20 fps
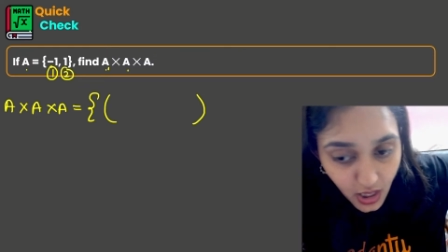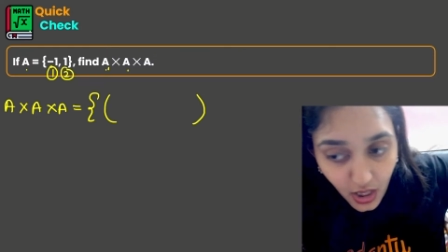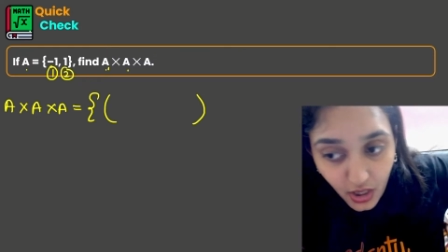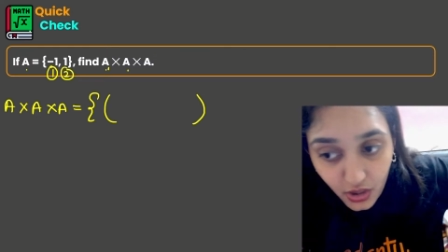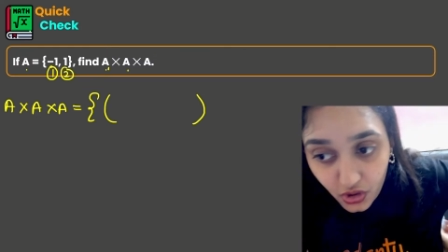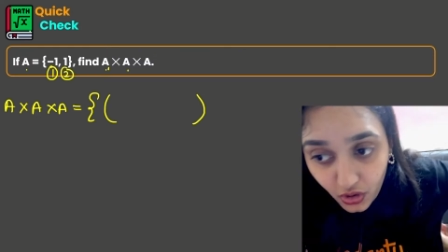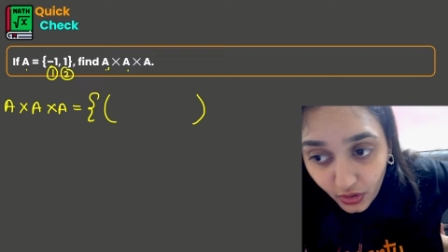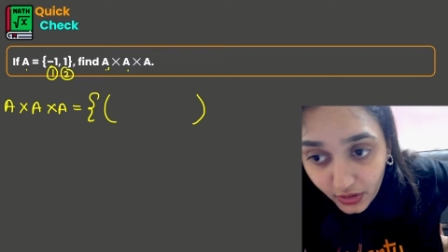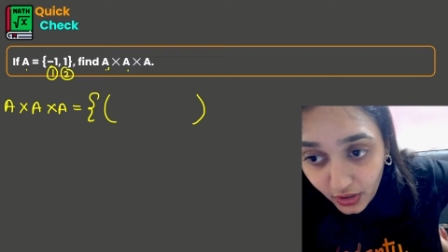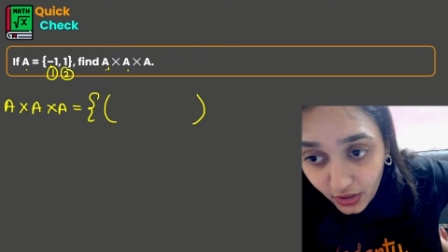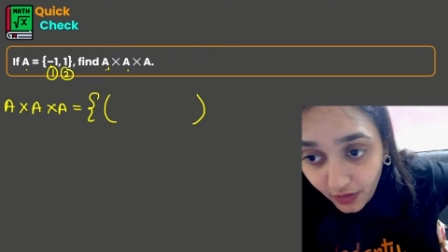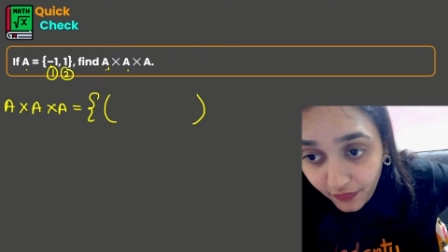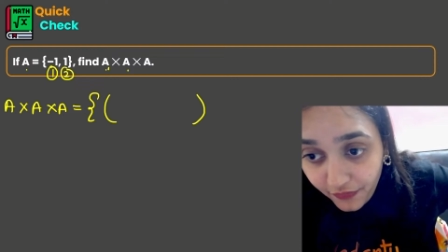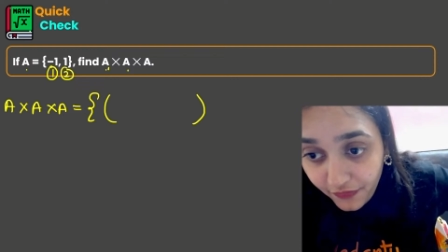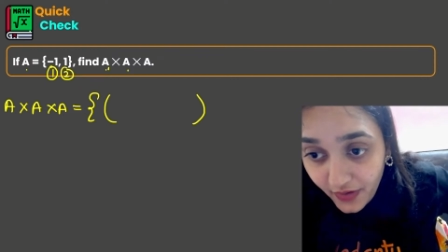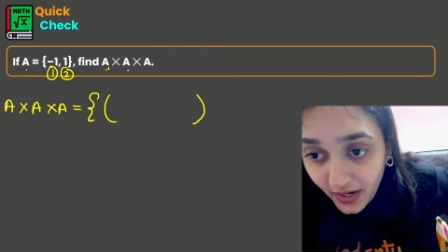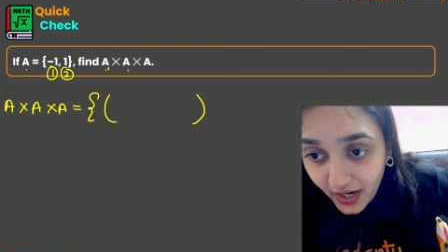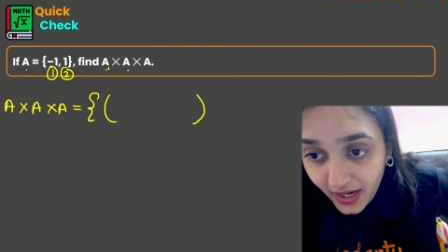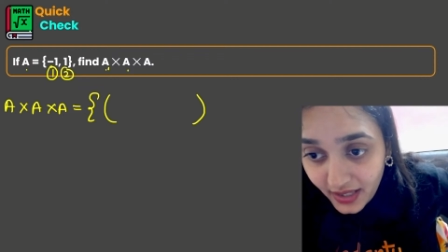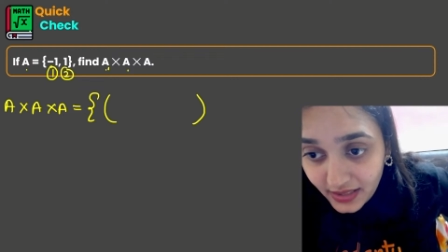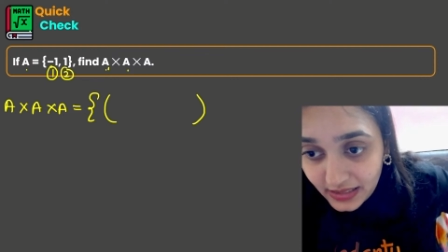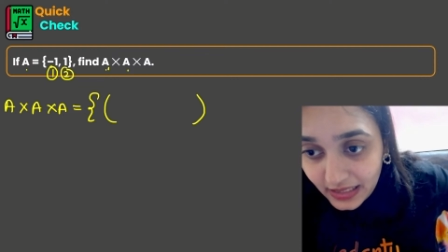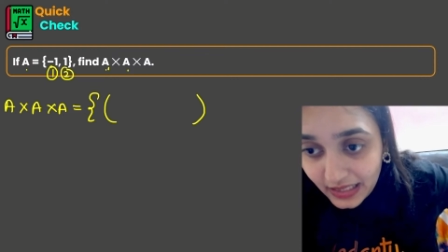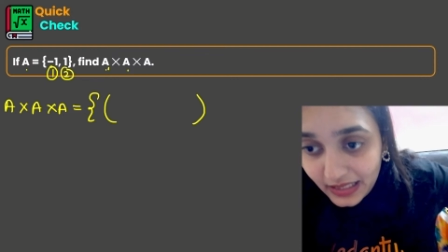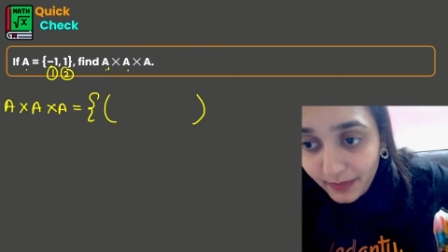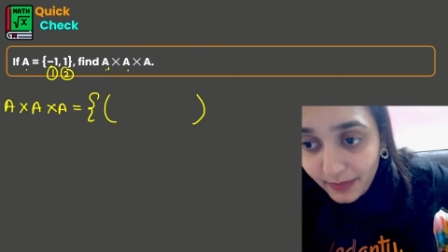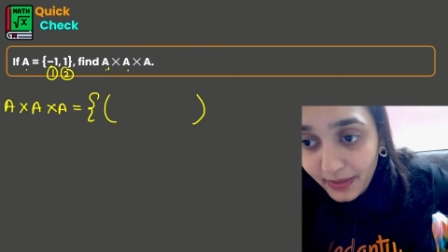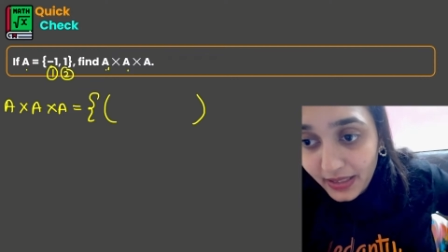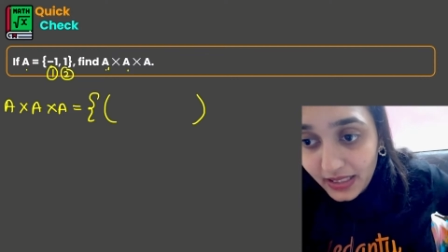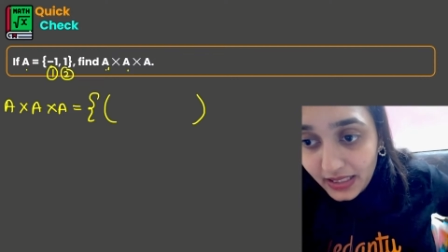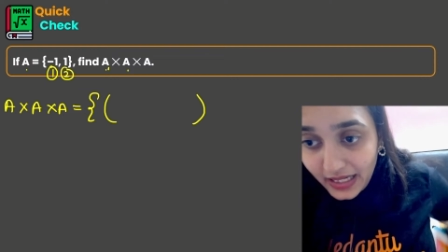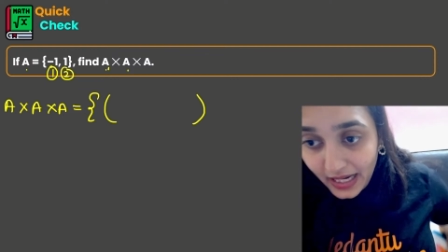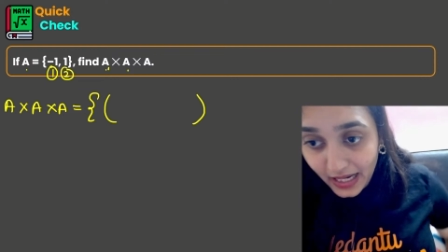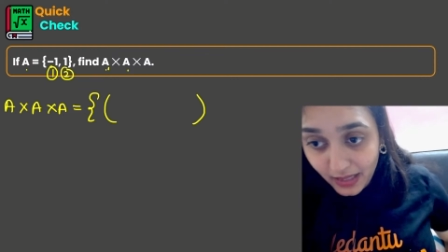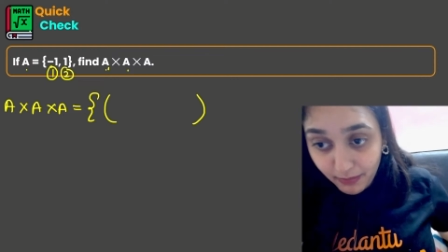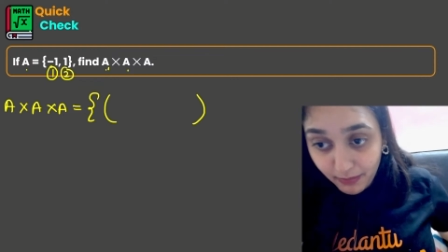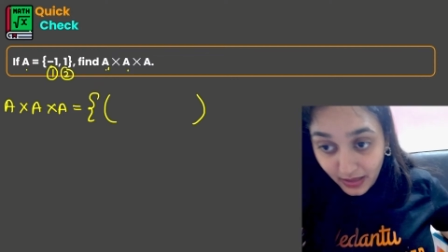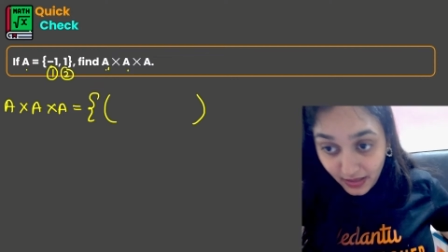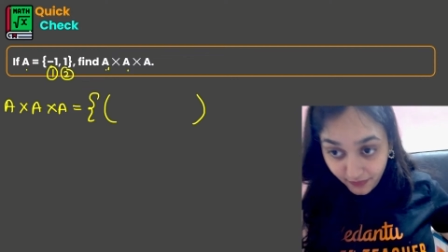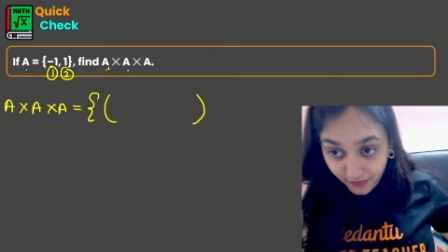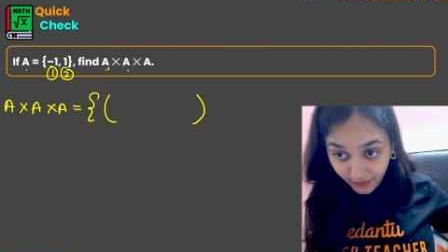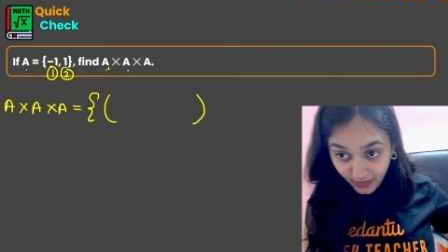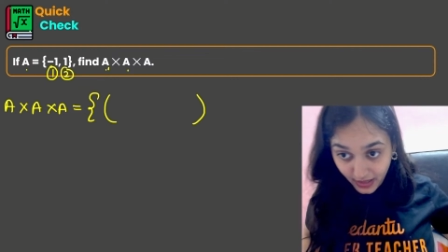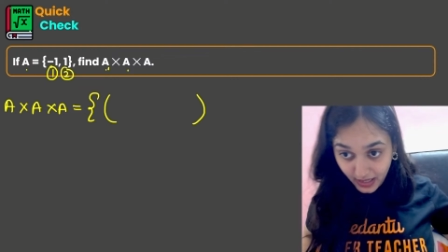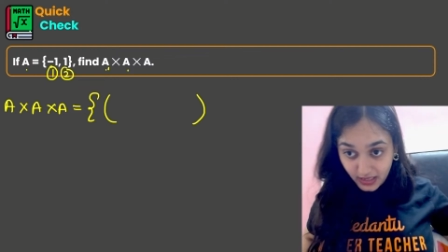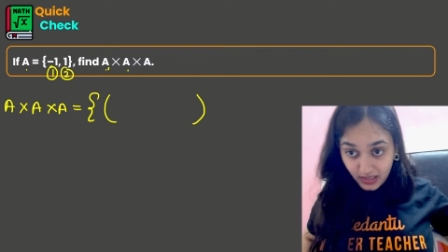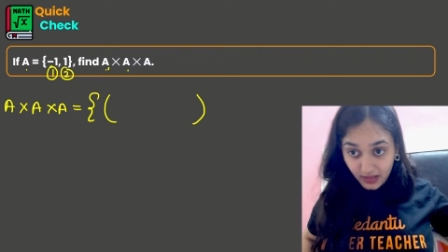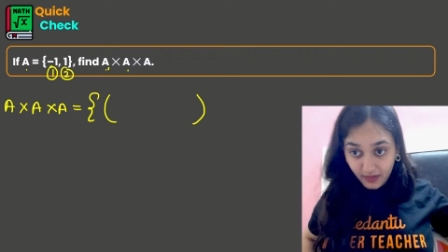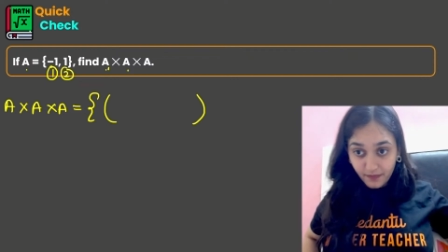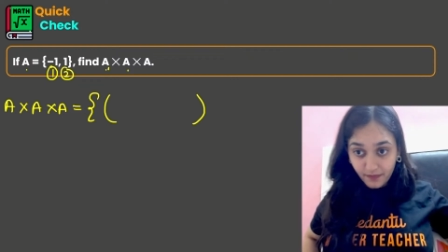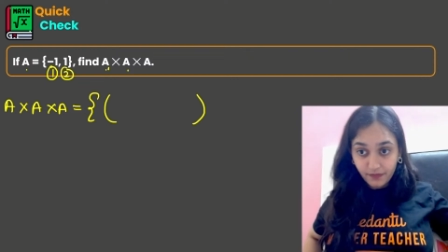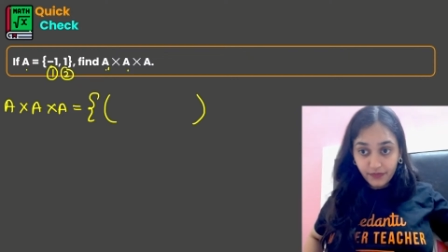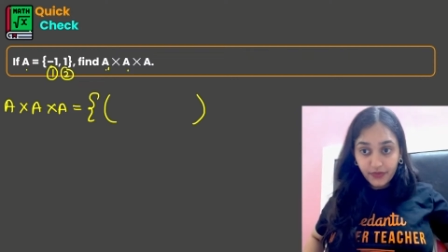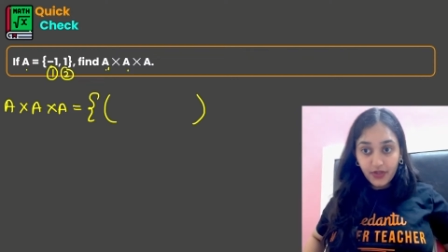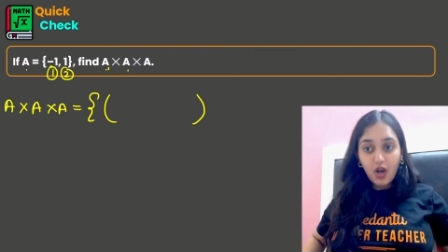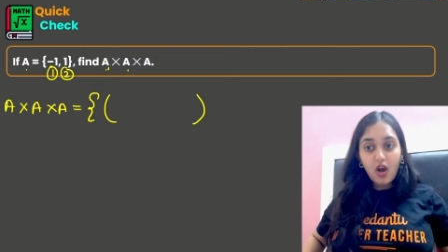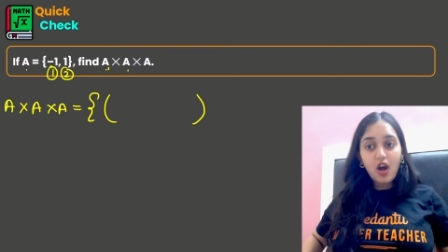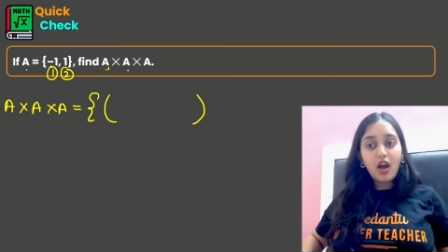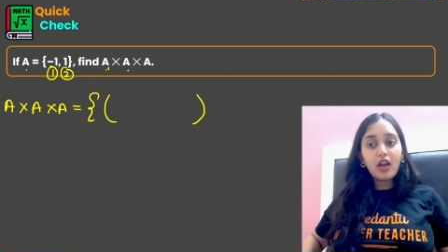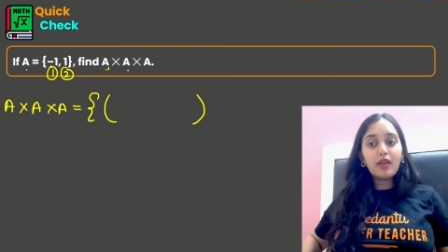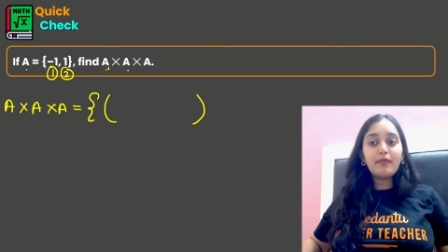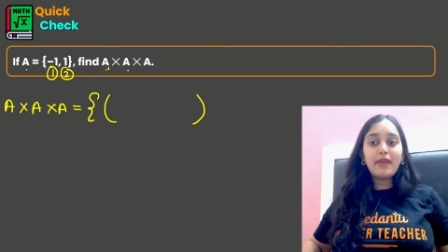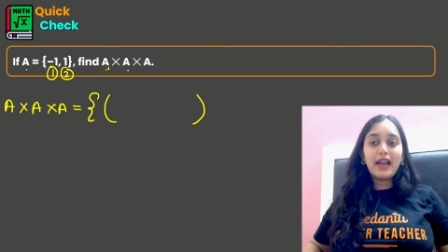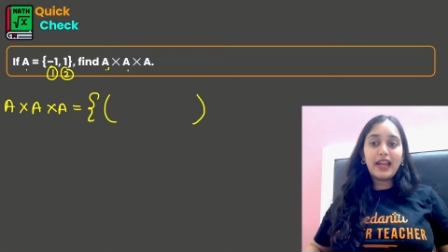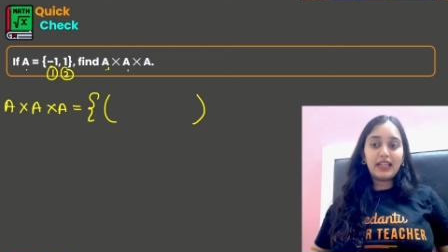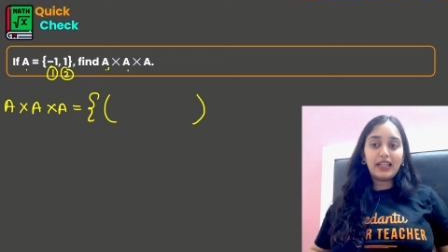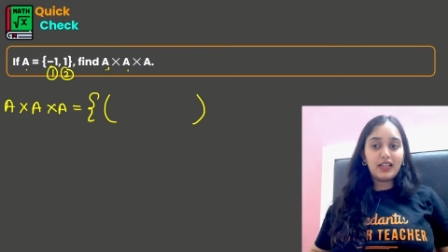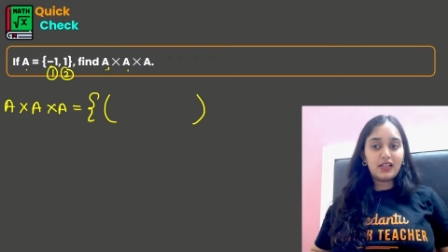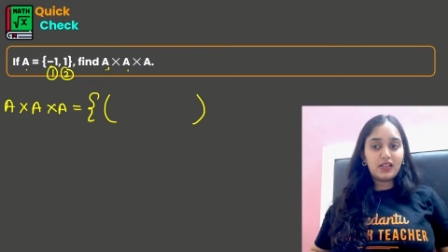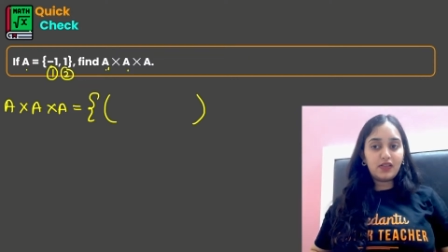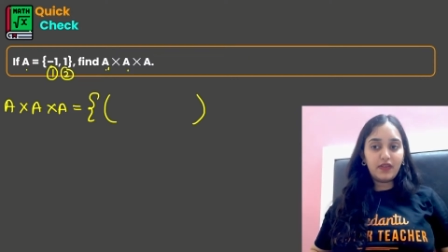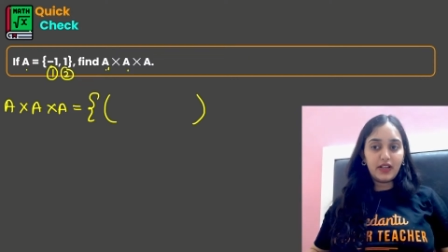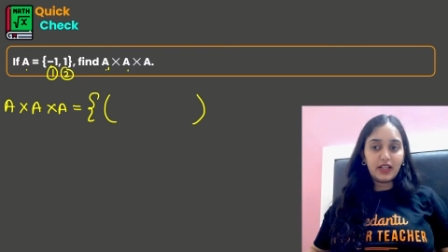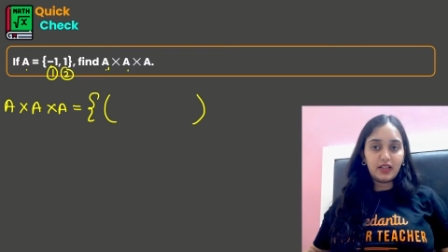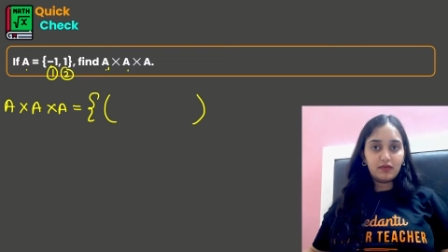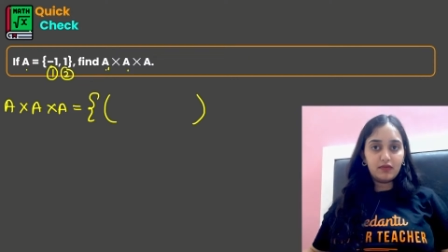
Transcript: So, your first element can be 1 or minus 1.